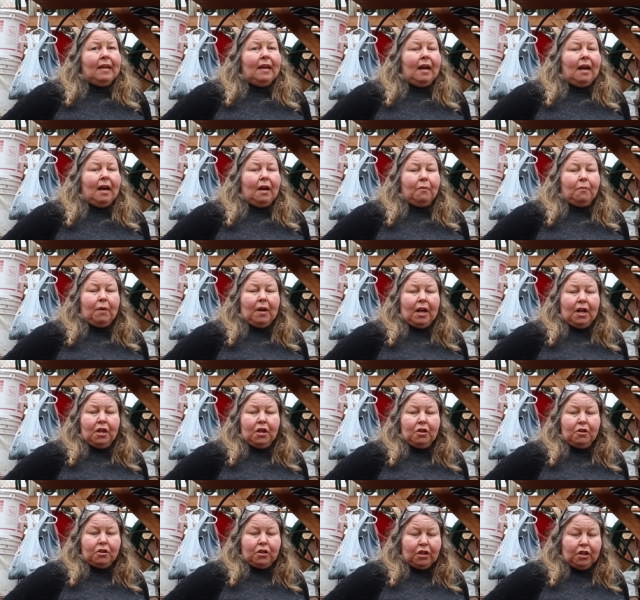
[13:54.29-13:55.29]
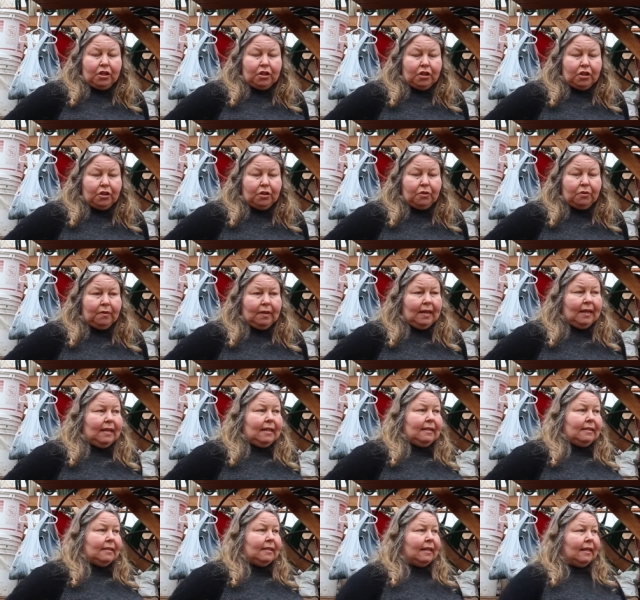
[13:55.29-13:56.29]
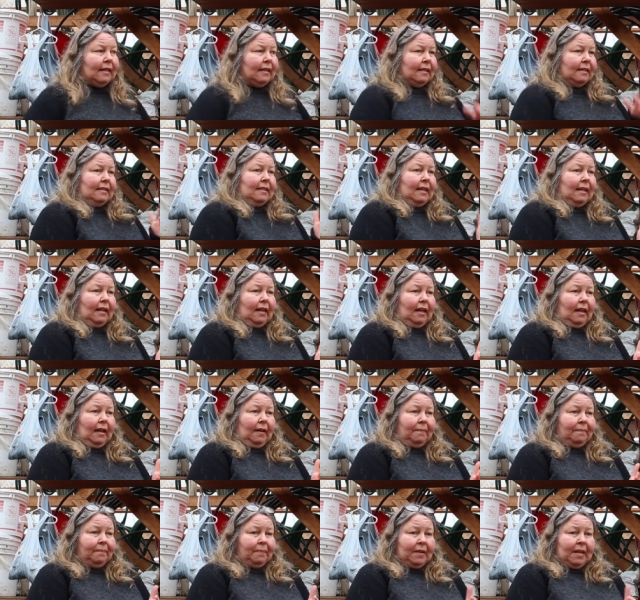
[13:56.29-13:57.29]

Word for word: Uh, what I usually do is dig a